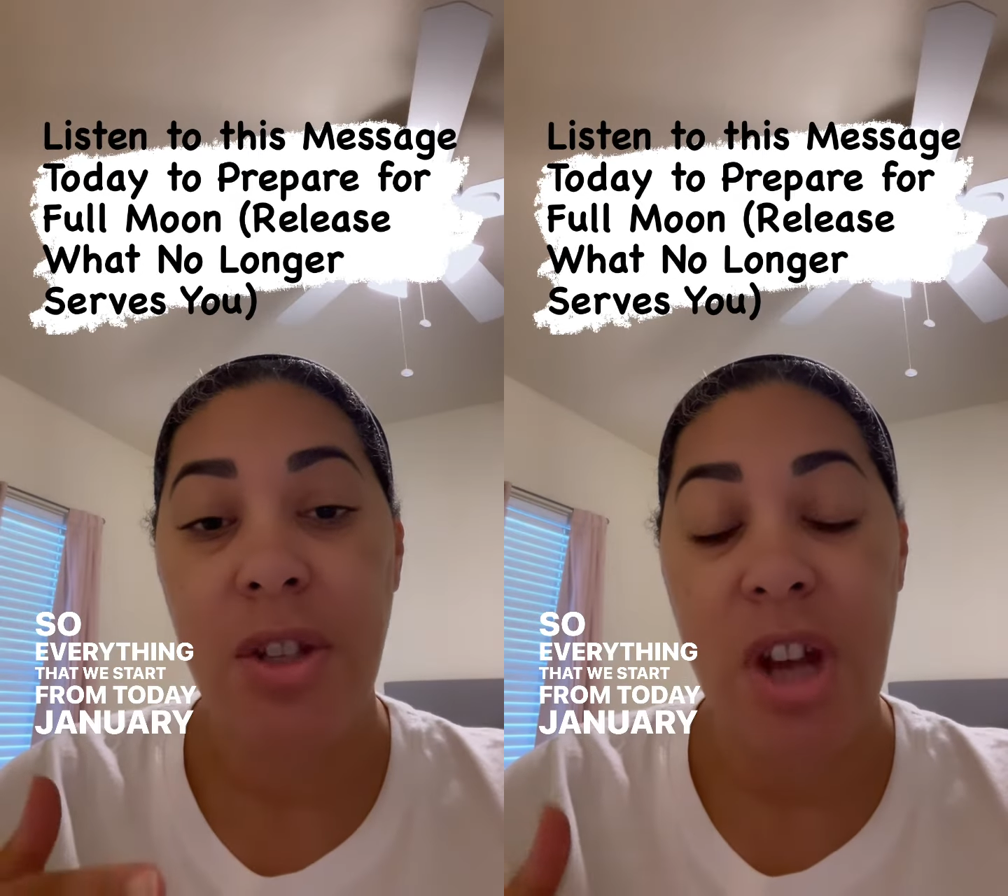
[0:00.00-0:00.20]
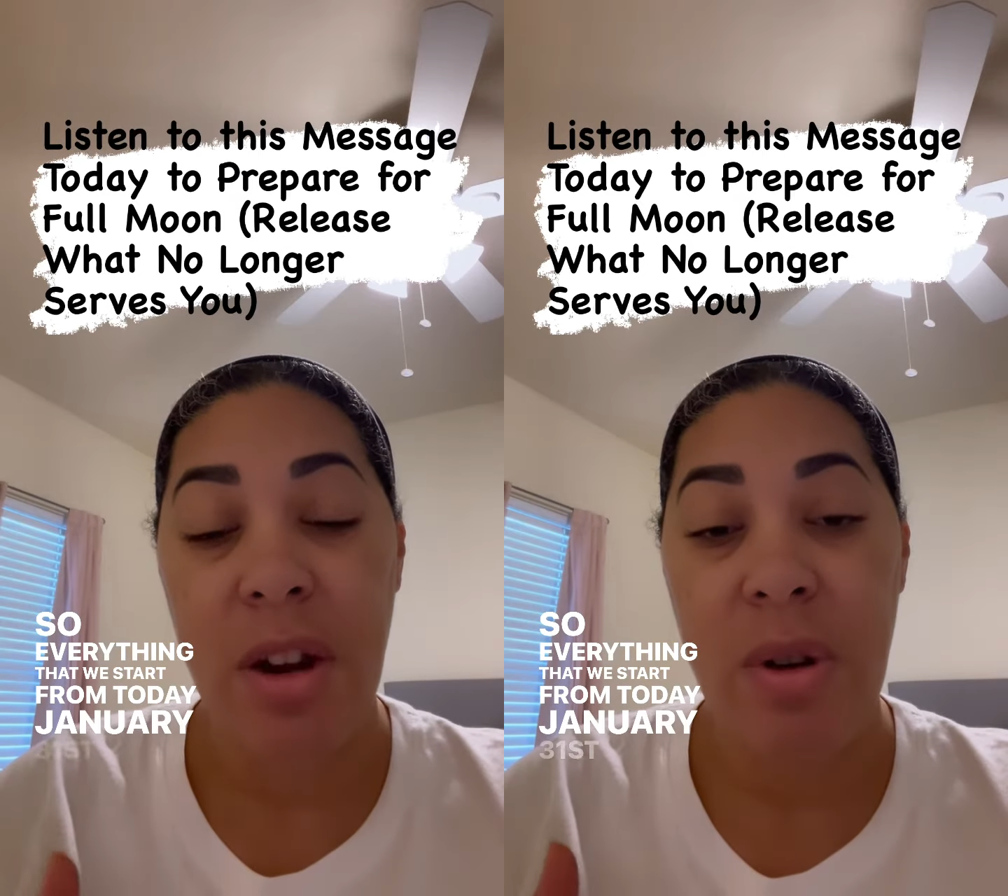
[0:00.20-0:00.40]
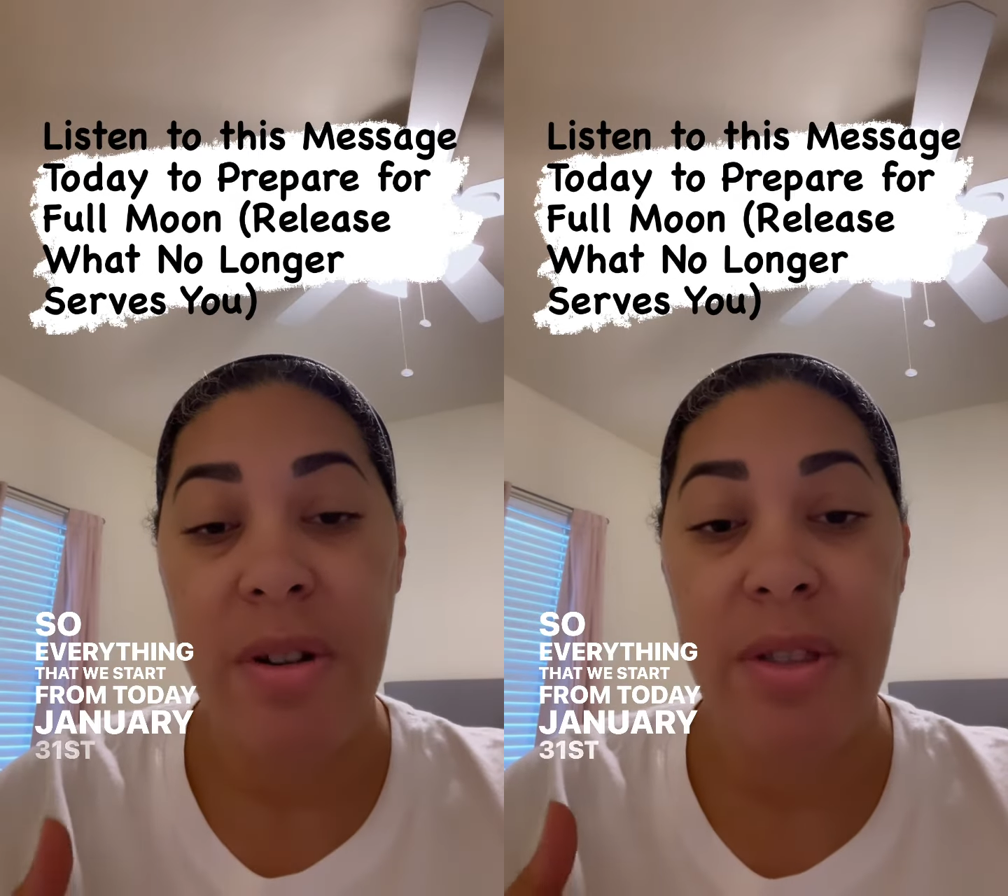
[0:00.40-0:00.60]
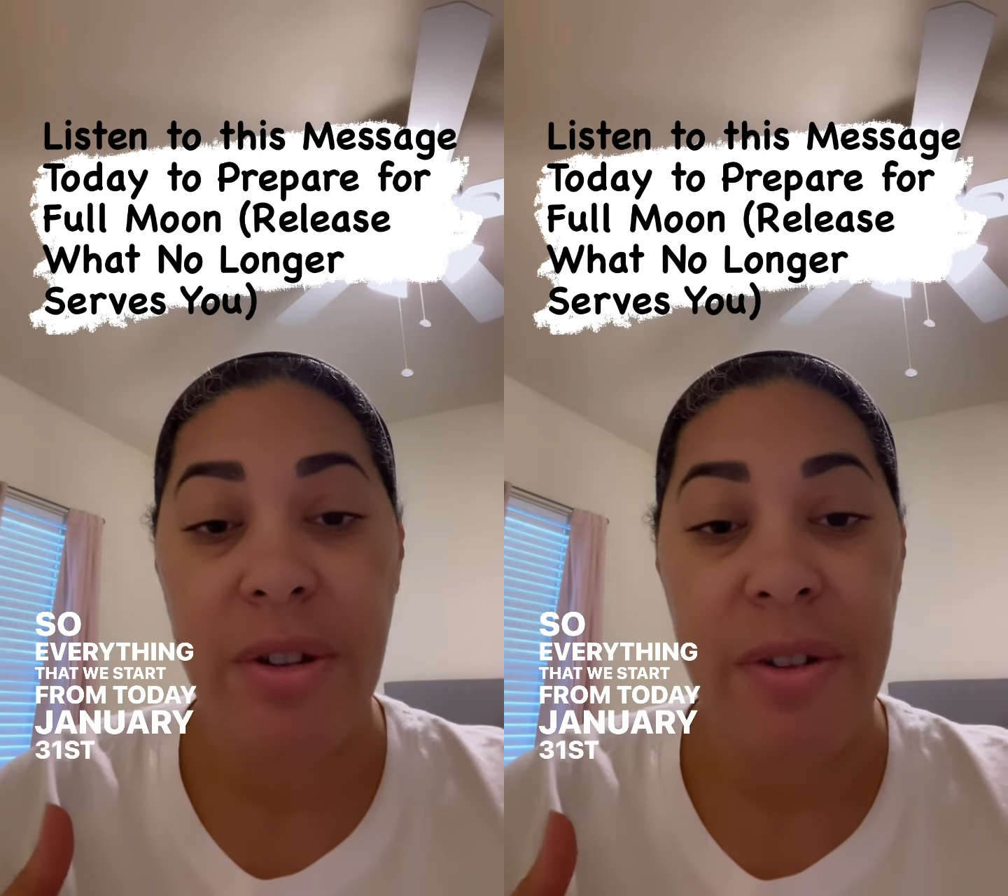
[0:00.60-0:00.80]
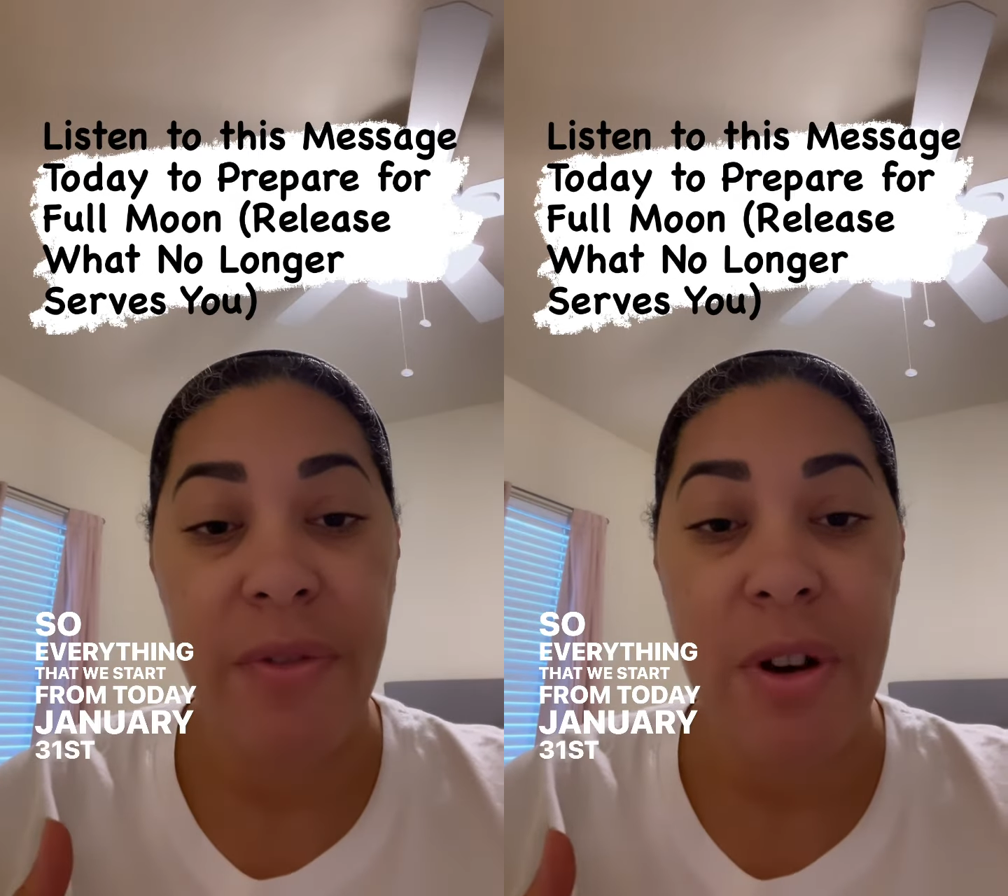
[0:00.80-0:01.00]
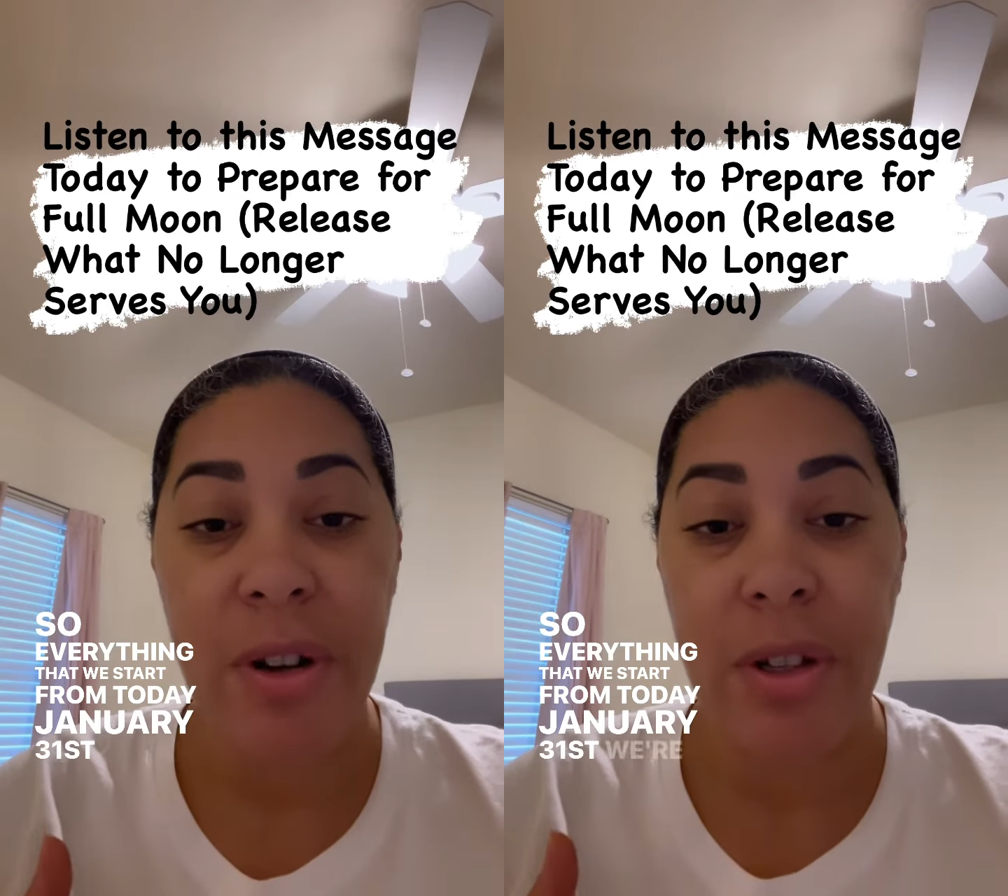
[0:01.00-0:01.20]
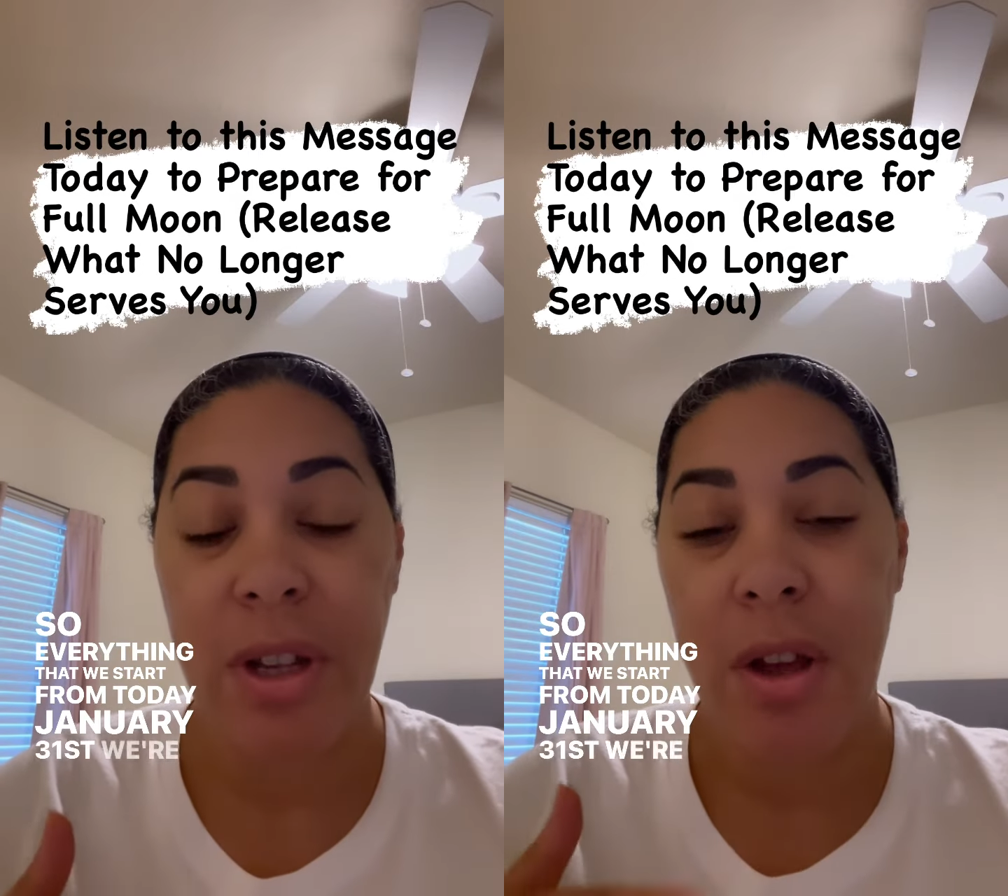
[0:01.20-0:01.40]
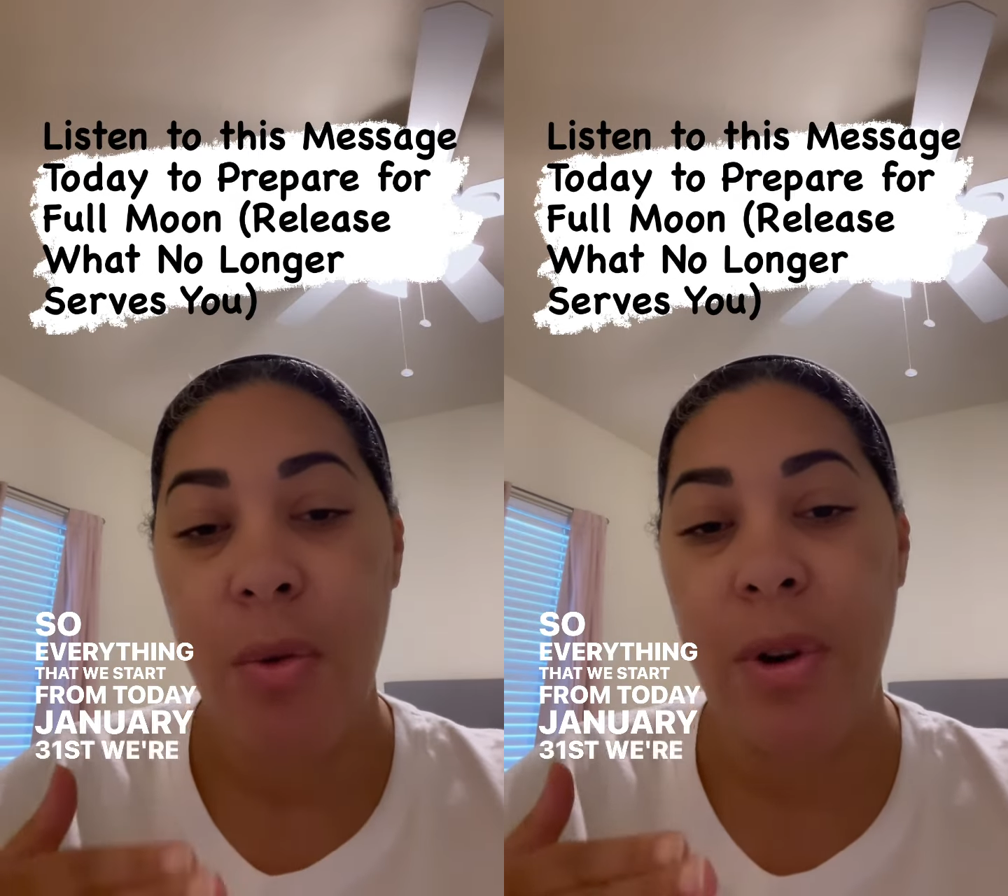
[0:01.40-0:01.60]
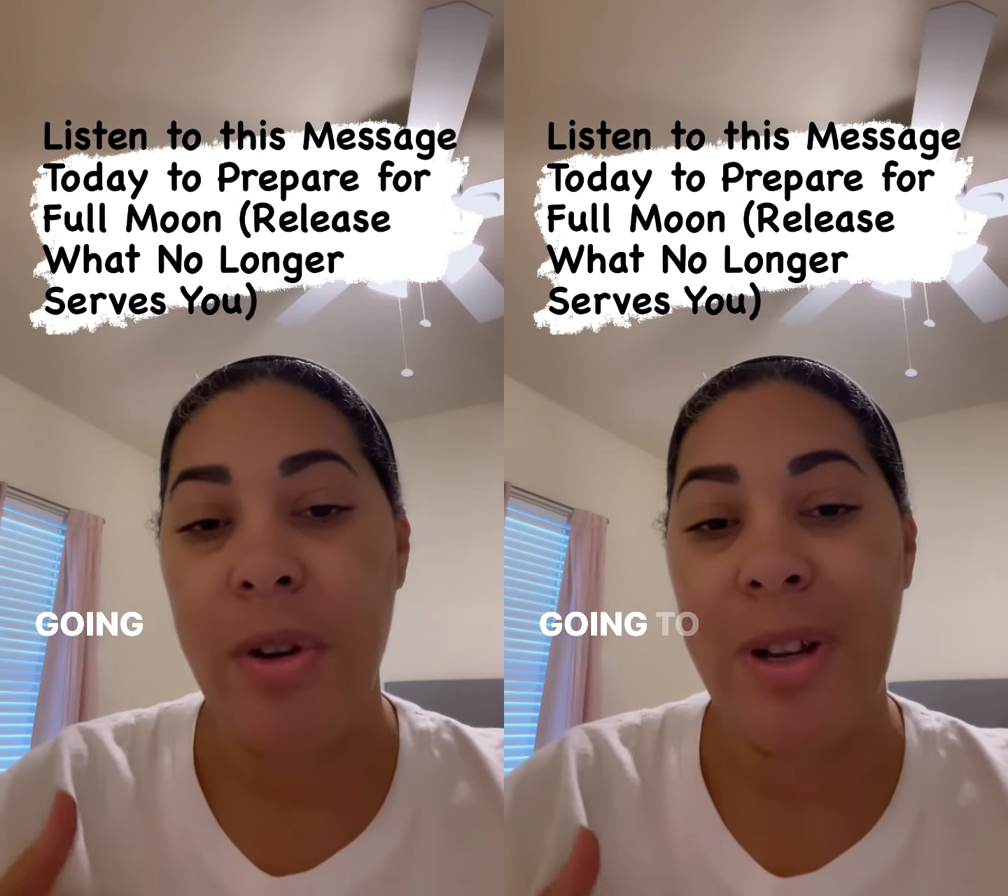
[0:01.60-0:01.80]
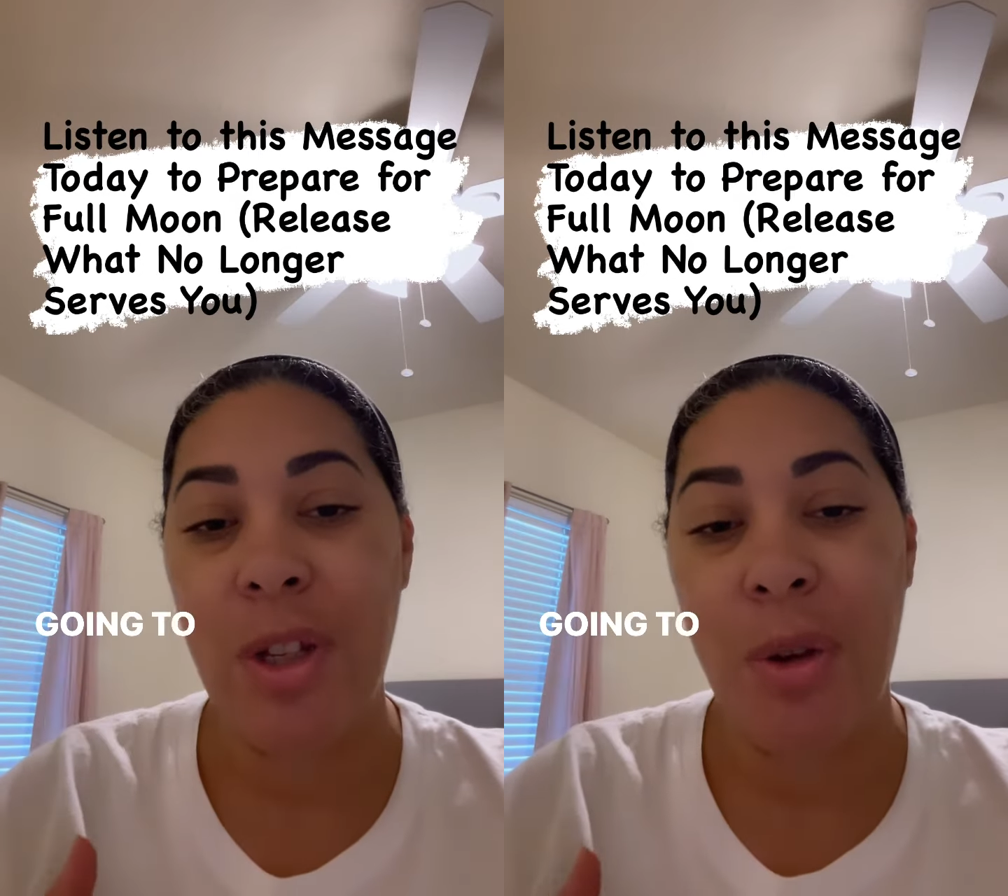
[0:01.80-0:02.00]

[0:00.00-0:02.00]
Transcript: January 31st, we're going to